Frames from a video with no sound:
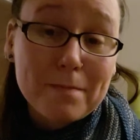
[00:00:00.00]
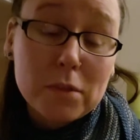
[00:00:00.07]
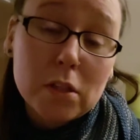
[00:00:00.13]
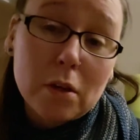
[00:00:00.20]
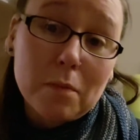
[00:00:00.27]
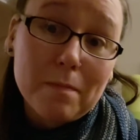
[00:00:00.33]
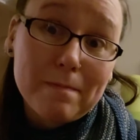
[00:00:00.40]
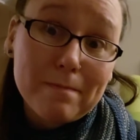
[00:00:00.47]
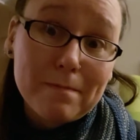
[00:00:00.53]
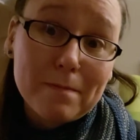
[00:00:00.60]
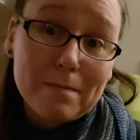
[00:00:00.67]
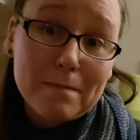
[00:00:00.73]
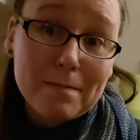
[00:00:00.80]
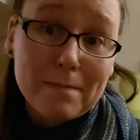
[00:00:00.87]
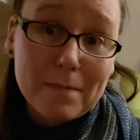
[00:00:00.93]
So
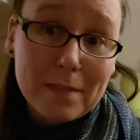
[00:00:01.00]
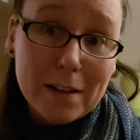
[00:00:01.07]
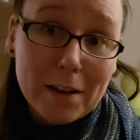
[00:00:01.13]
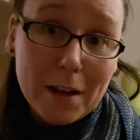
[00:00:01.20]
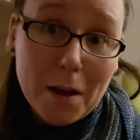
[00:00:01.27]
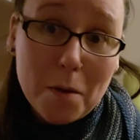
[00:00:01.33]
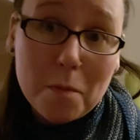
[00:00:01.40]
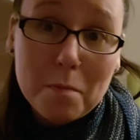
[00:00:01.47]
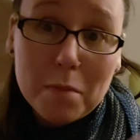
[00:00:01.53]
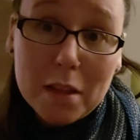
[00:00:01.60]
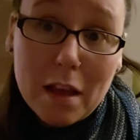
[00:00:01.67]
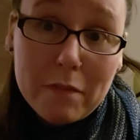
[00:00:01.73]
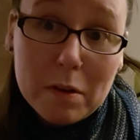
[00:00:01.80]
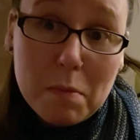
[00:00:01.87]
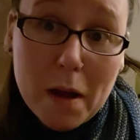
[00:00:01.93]
there you go,
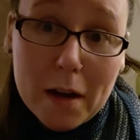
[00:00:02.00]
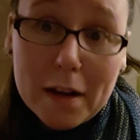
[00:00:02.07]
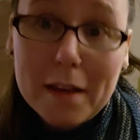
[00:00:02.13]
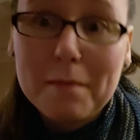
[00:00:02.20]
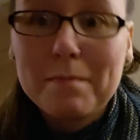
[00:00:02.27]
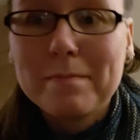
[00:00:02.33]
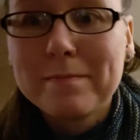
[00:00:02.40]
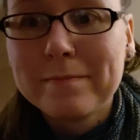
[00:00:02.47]
beloved bonnet.